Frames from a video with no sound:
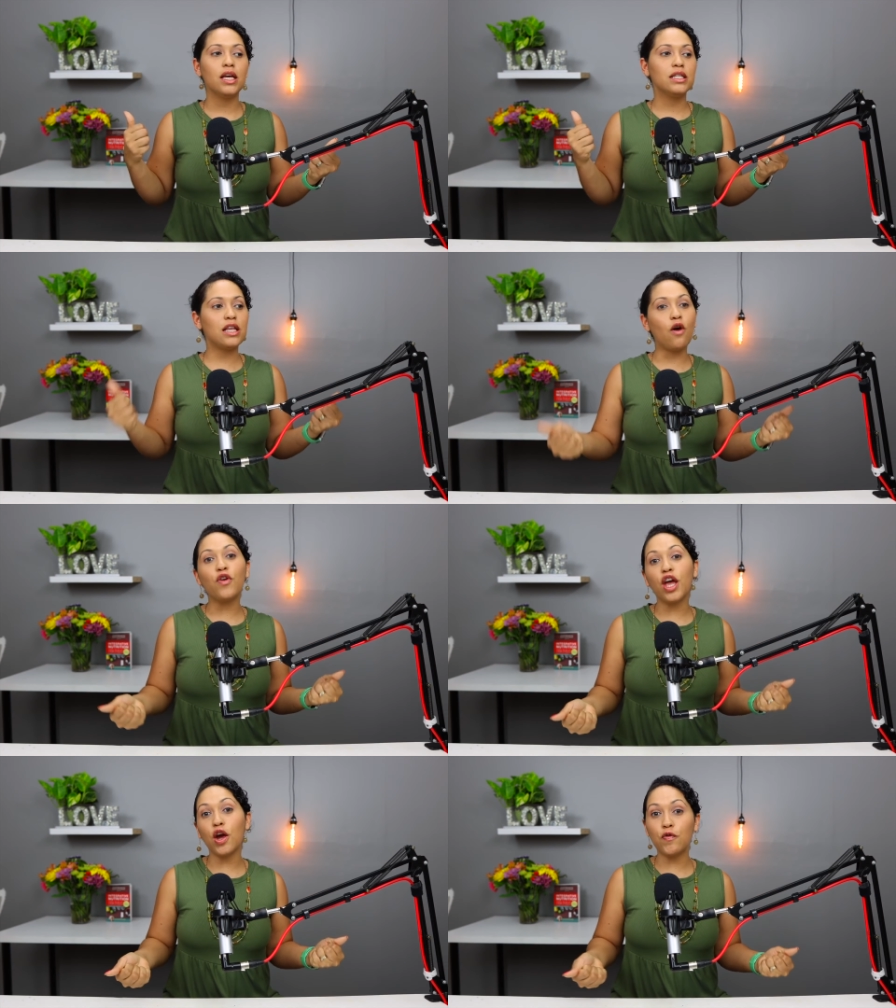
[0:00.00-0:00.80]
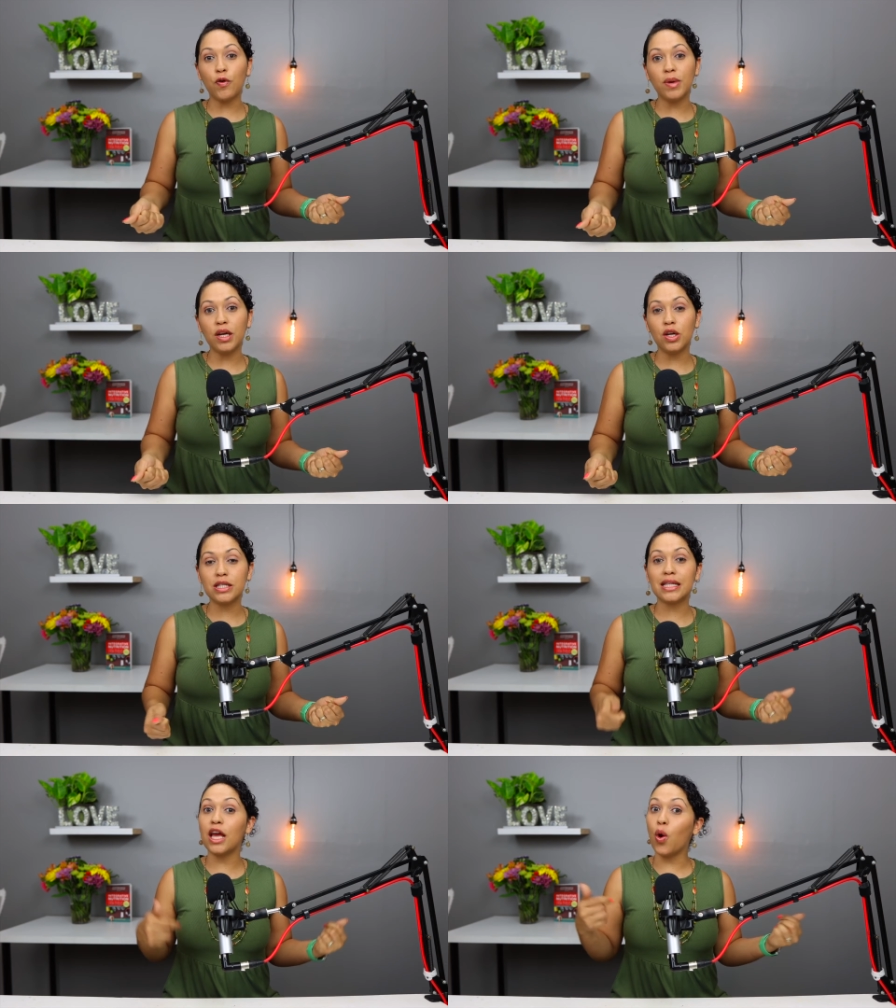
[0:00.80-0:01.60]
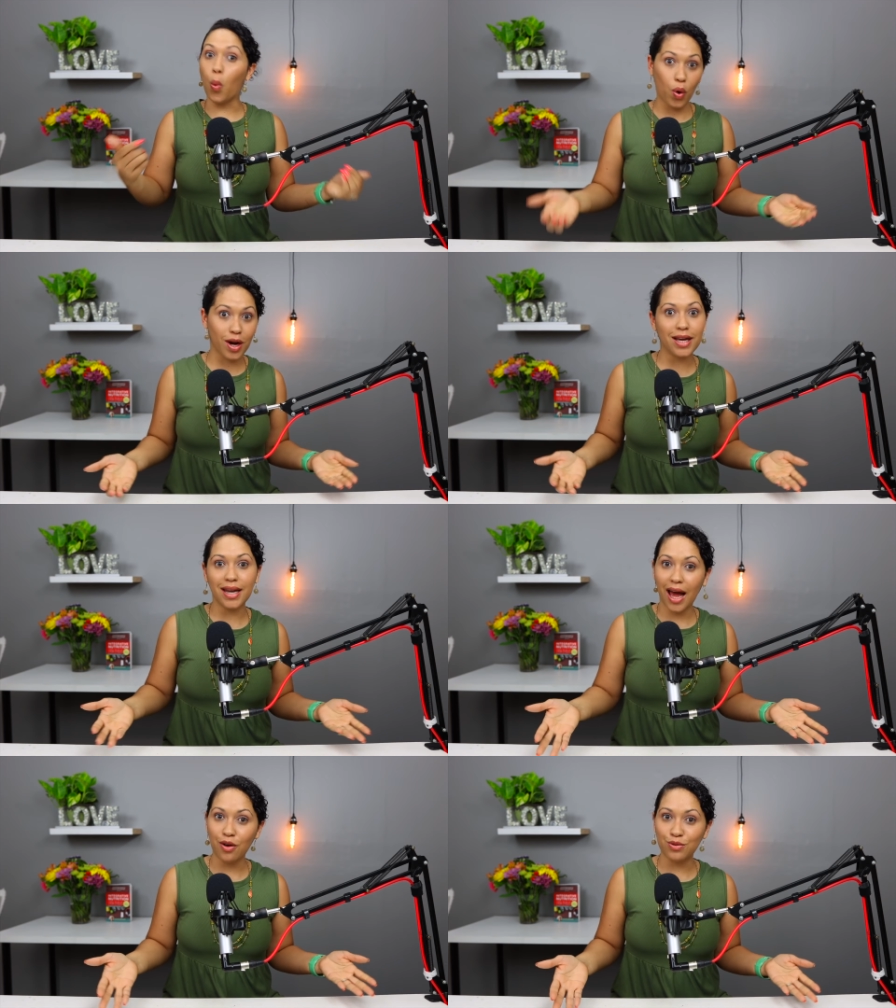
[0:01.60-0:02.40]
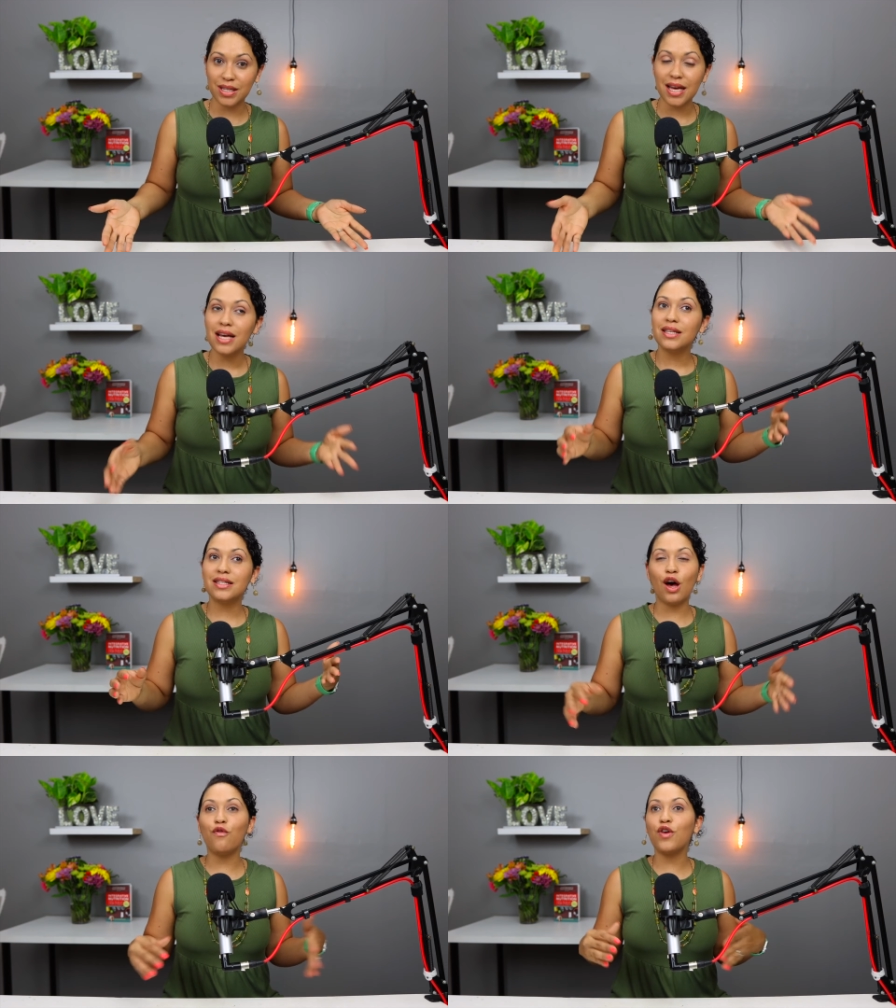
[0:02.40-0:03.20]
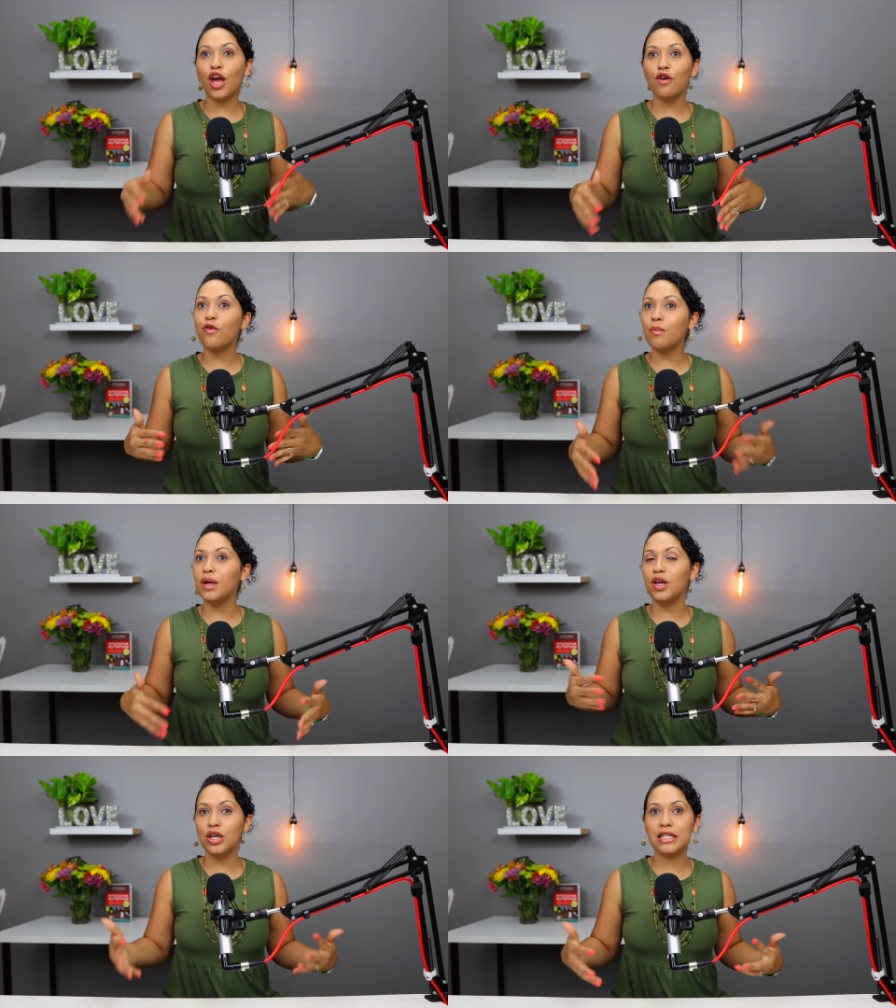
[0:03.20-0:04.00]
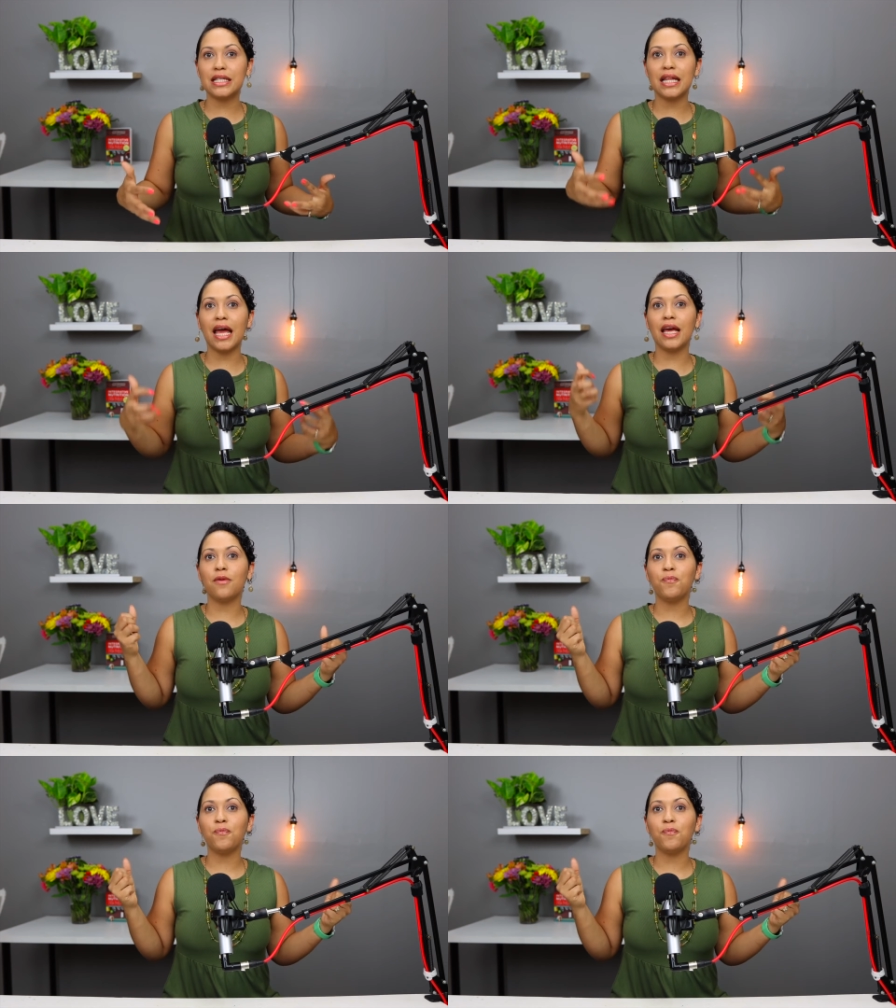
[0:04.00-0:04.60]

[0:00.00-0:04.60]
Self care for me looks like working out, self care for me looks like